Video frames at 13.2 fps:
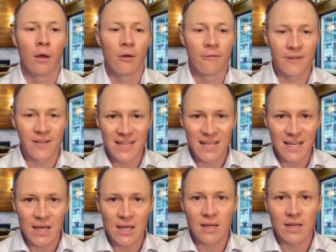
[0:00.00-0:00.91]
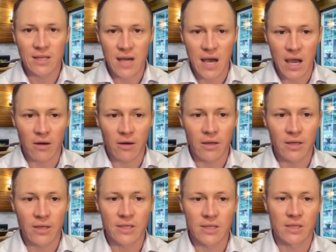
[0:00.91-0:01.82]
fatigue,
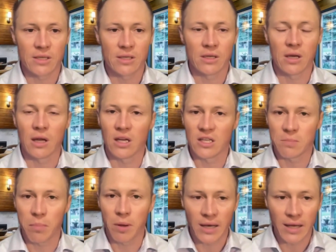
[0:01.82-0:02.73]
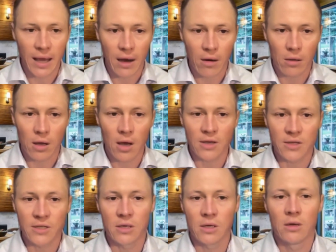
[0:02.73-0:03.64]
tiredness, unexplained hair
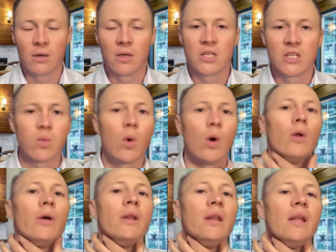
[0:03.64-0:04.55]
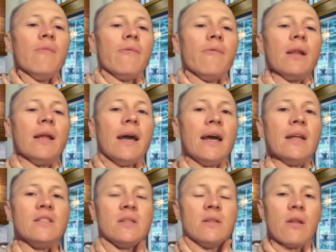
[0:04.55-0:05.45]
loss, swollen lymph
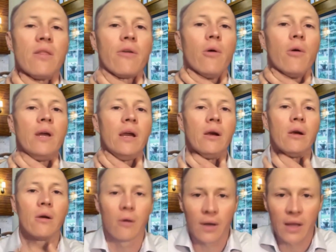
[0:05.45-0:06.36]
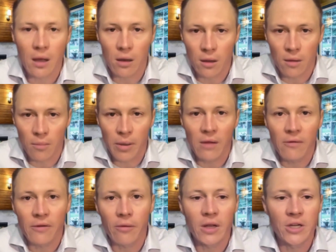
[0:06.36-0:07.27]
glands in the throat here or down in the
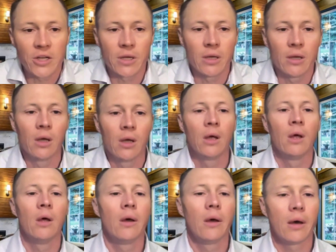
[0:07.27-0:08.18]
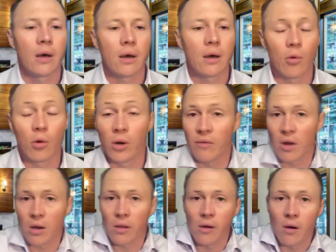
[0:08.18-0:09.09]
pelvic region, or
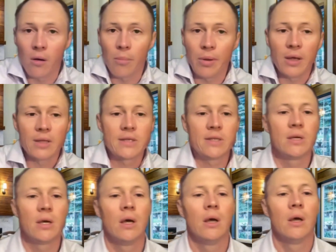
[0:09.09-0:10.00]
even under the armpits,